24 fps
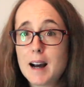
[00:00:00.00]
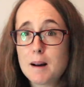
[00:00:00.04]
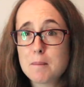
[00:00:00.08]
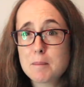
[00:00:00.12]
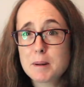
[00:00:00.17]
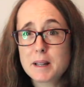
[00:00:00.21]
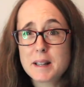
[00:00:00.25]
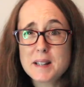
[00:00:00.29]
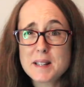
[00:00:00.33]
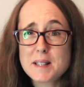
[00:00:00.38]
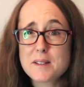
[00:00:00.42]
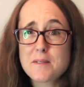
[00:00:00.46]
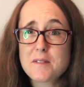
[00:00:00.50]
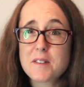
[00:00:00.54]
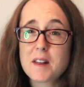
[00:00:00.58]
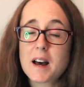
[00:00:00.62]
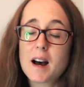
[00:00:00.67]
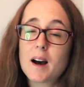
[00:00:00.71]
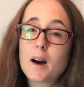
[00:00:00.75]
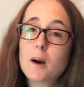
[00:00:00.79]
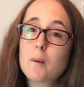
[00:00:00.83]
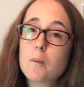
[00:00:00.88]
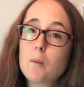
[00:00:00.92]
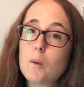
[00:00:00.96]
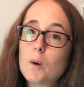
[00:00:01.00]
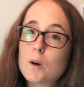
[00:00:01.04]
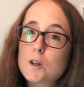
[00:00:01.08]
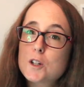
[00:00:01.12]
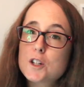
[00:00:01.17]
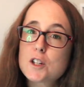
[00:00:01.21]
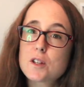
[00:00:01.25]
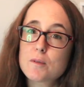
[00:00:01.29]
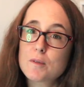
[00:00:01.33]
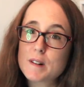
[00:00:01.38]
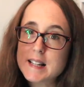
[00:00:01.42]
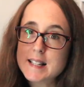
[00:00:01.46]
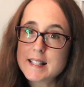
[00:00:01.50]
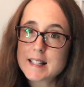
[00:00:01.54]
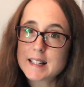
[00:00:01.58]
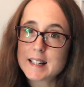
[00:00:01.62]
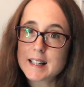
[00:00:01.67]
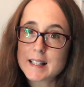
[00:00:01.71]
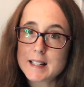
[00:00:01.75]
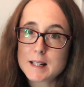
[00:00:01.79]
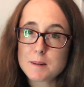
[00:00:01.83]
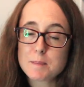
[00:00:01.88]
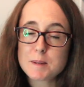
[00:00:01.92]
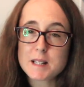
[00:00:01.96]
and because of that I watched the recent
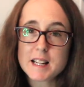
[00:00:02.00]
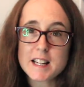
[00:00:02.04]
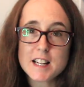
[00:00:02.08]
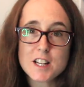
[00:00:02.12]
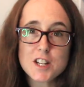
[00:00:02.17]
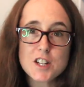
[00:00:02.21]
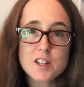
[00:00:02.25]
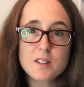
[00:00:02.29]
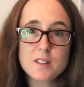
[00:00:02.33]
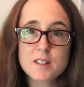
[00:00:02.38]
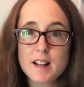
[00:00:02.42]
adaptation